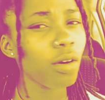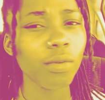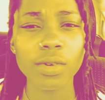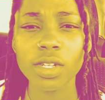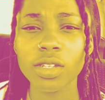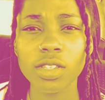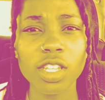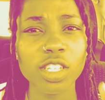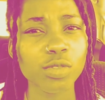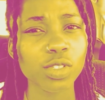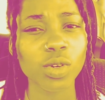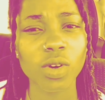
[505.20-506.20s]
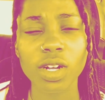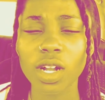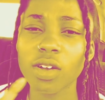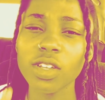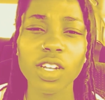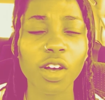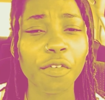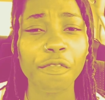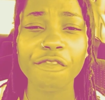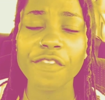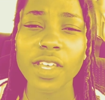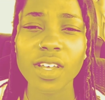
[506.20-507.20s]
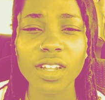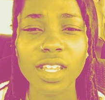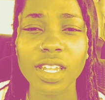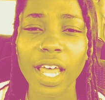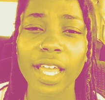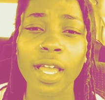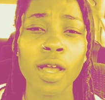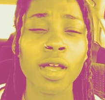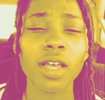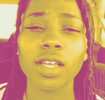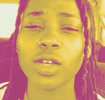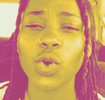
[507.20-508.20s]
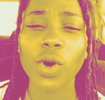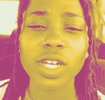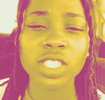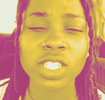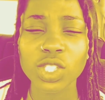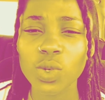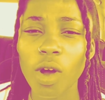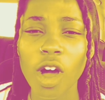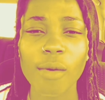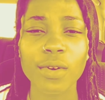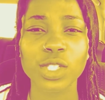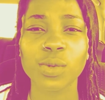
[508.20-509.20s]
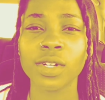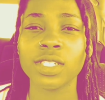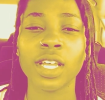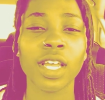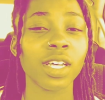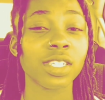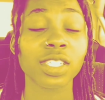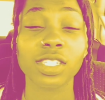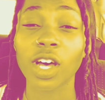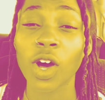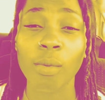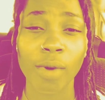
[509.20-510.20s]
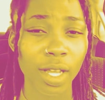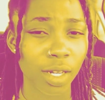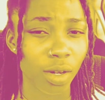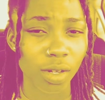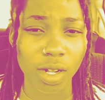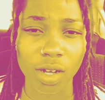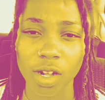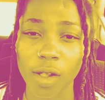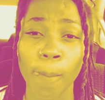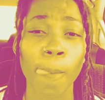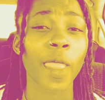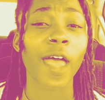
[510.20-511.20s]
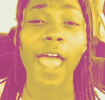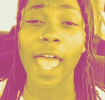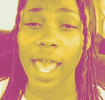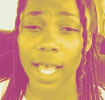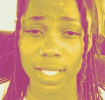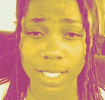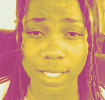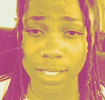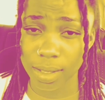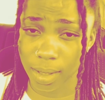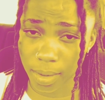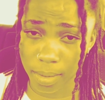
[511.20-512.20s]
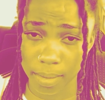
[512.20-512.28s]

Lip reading: when this was going on, feeling like questions you always want to answer, don't wait no longer. Ask them.